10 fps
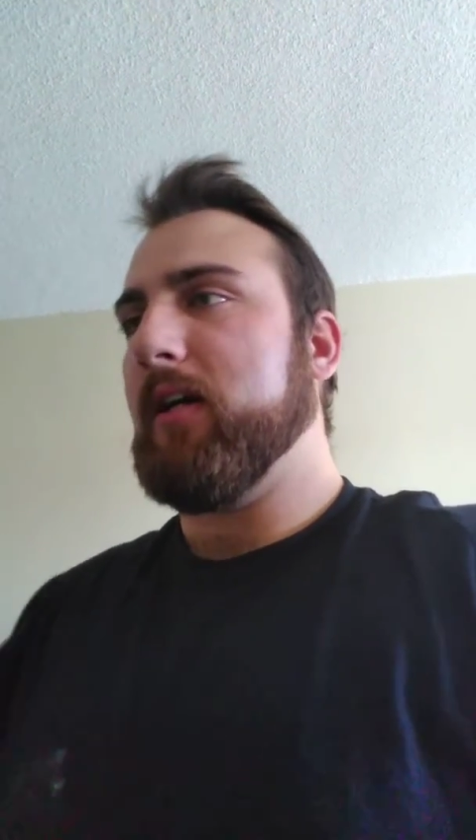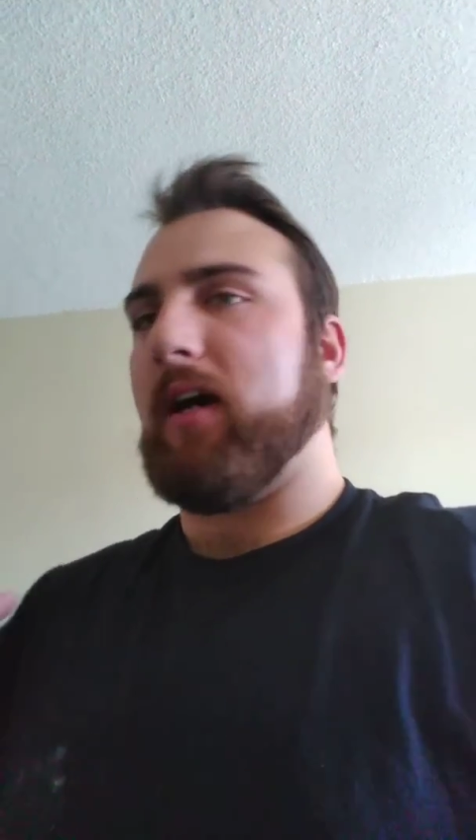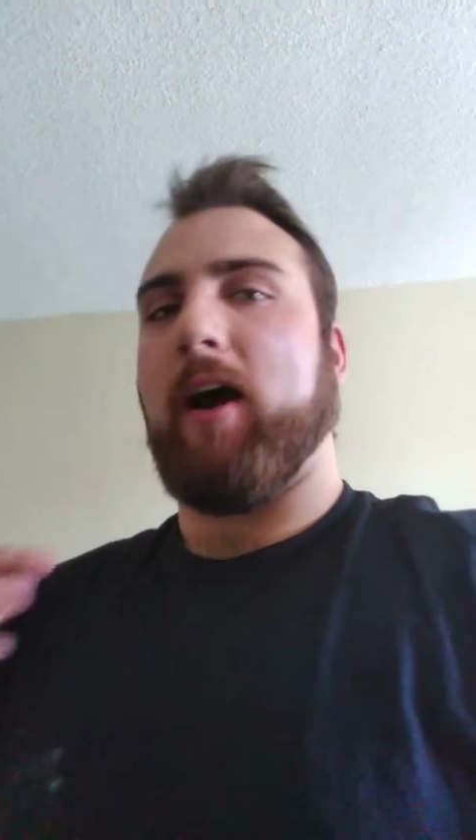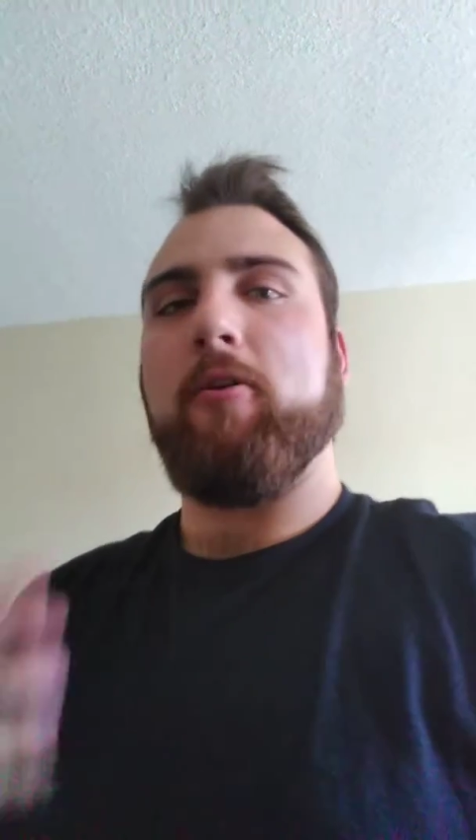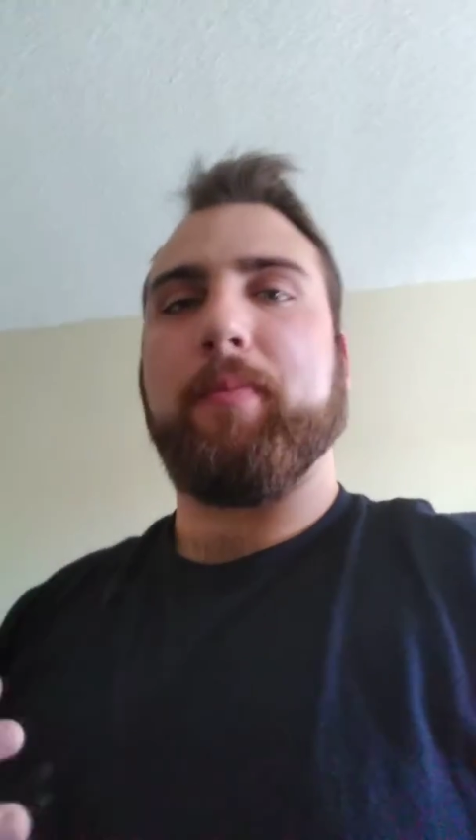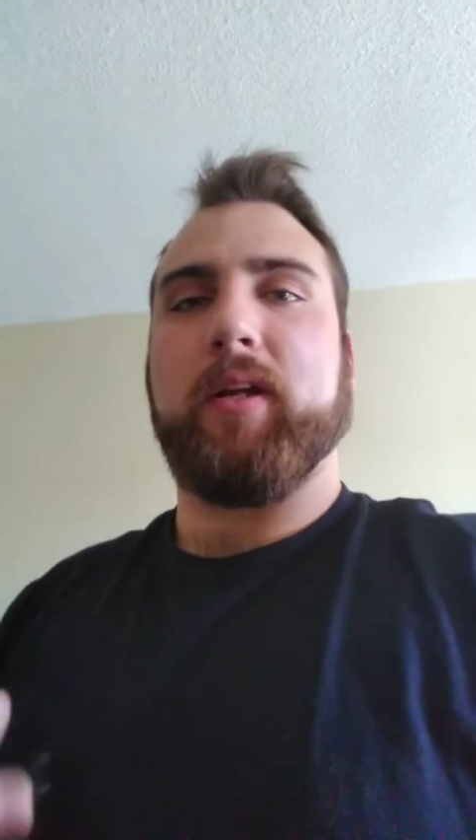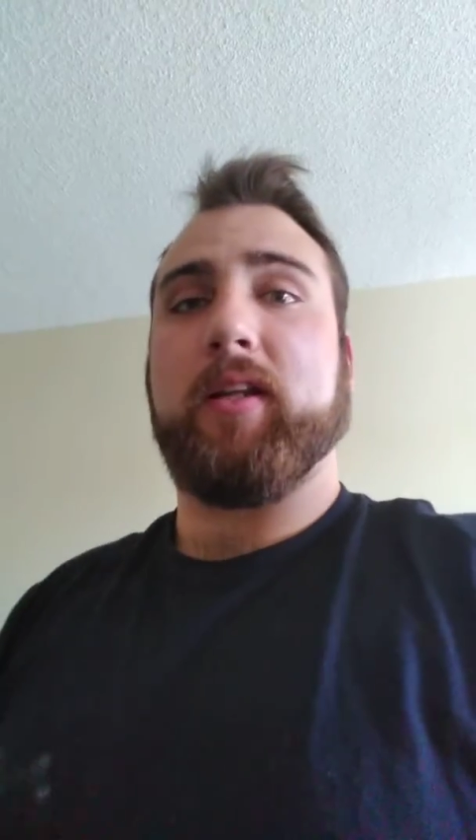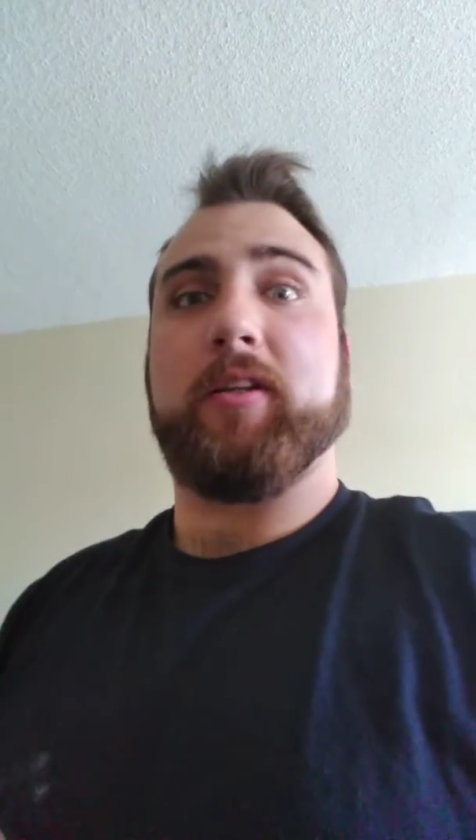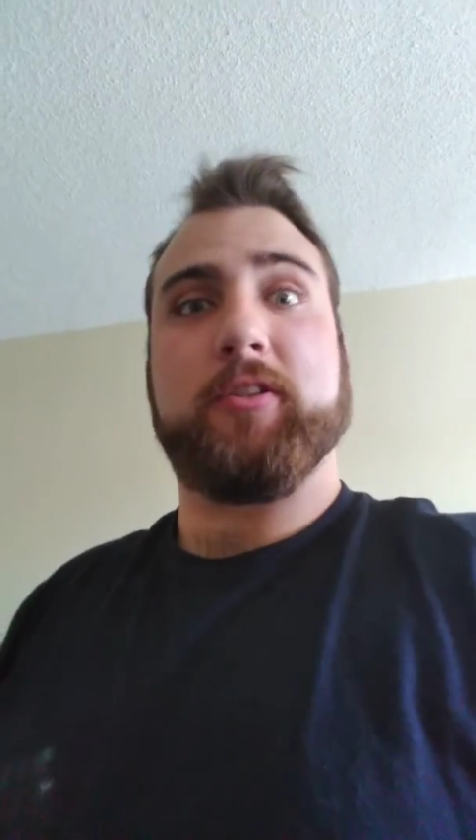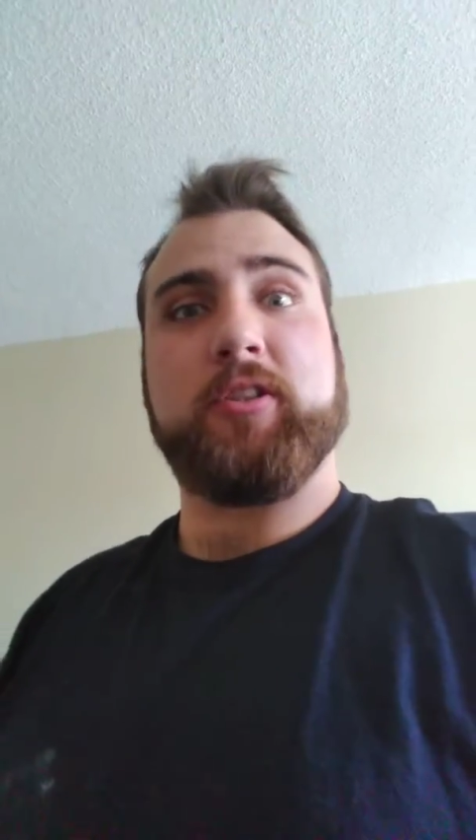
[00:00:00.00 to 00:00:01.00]
I open it,
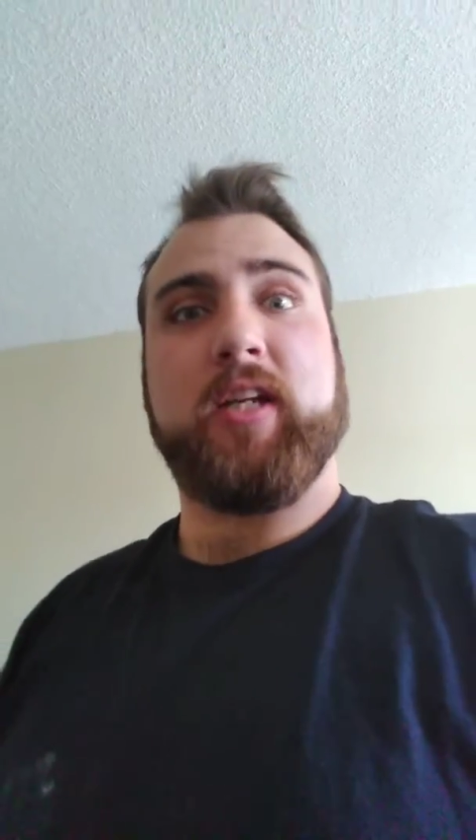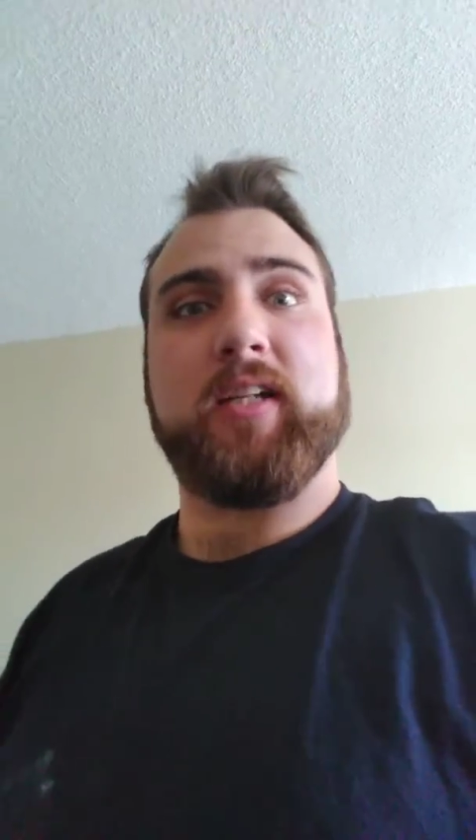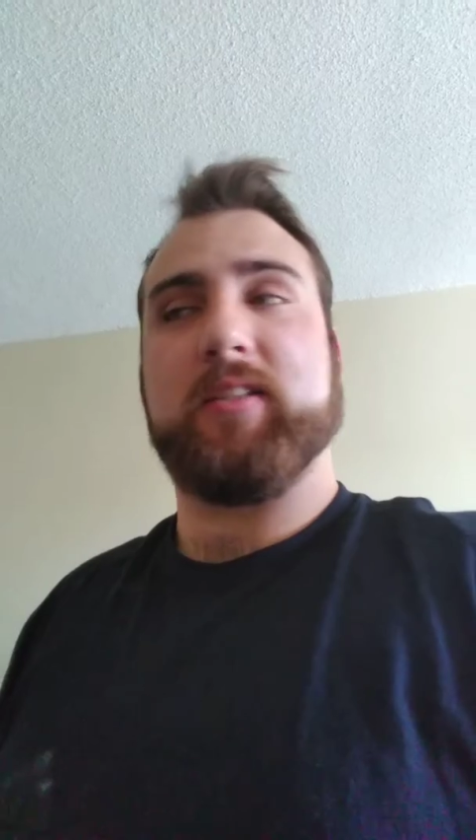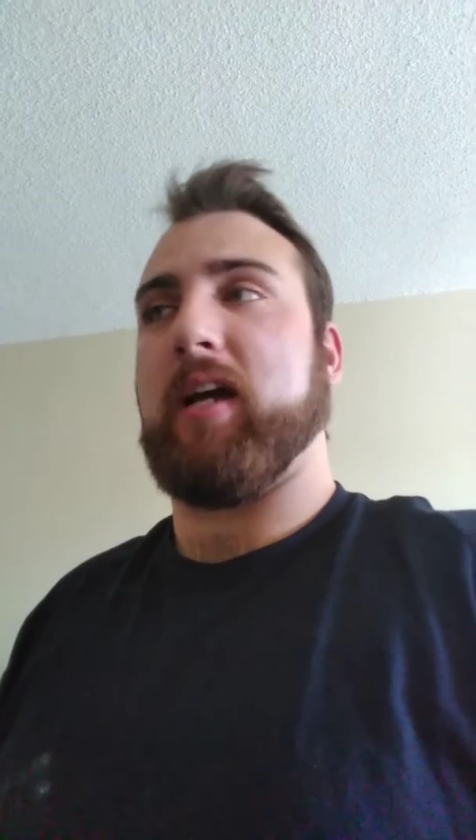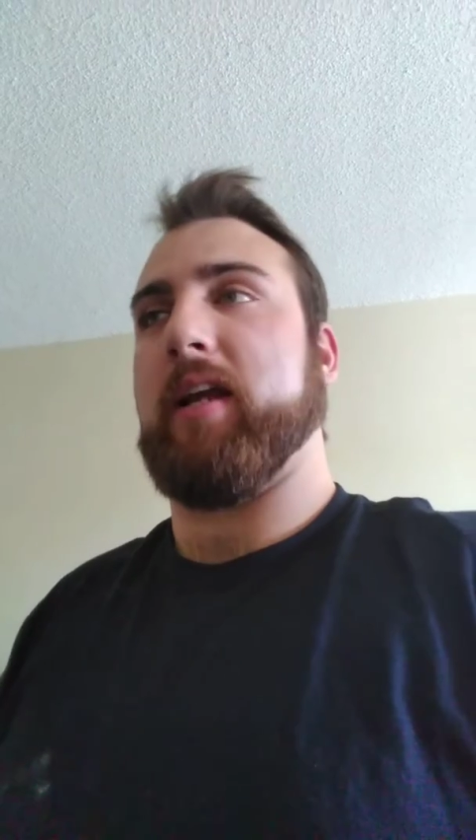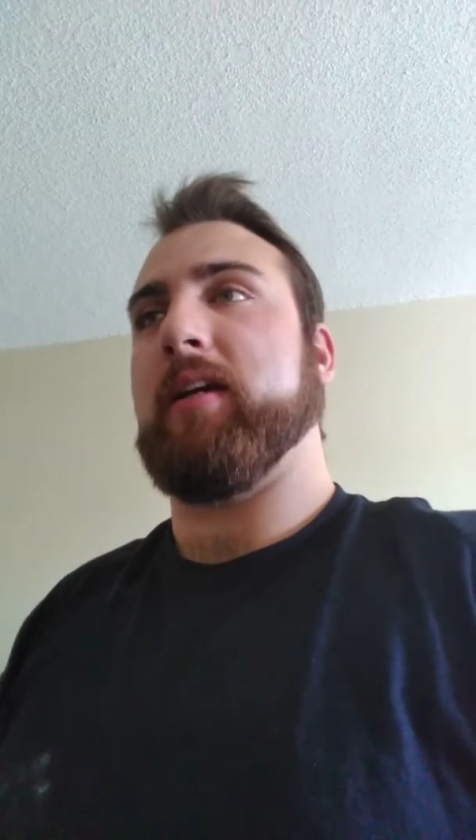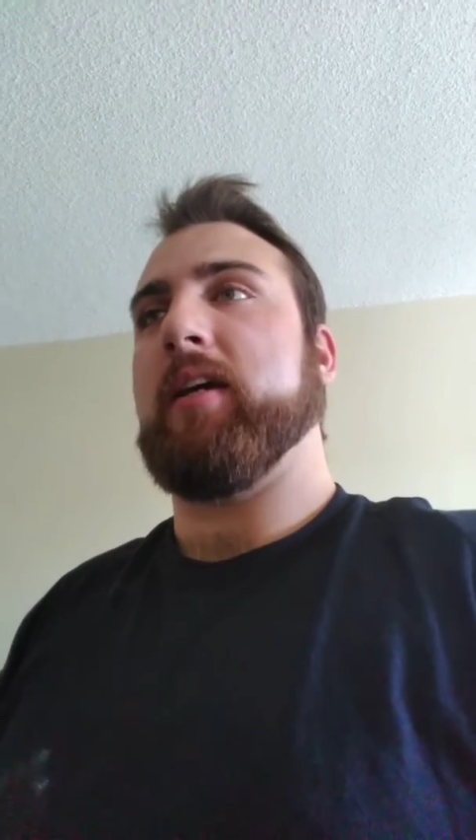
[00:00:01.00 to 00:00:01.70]
and there's a check inside.